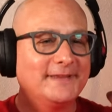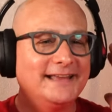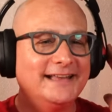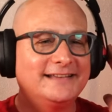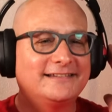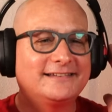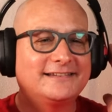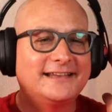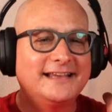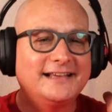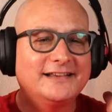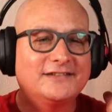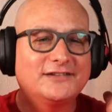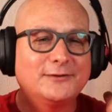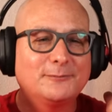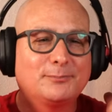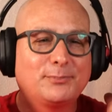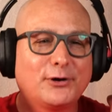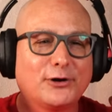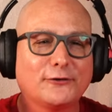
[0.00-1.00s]
it sinks
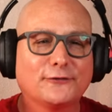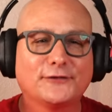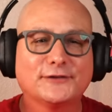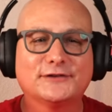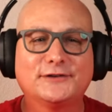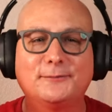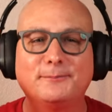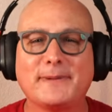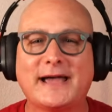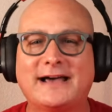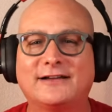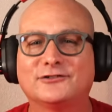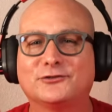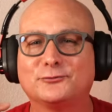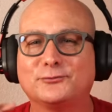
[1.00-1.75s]
in perfect amount.